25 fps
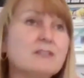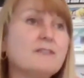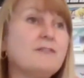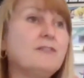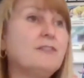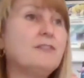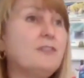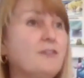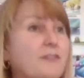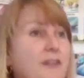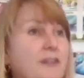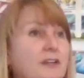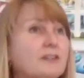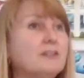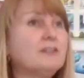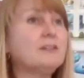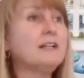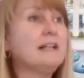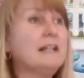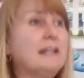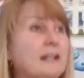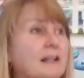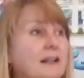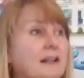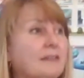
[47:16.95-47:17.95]
If you
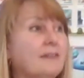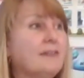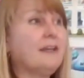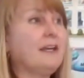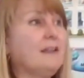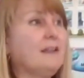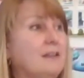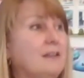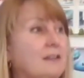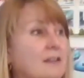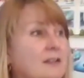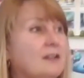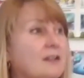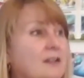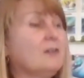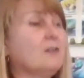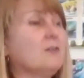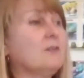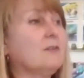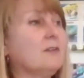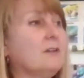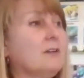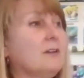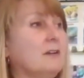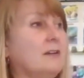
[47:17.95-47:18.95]
feel that, you
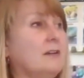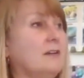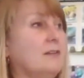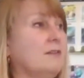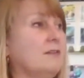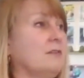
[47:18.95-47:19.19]
know, eh,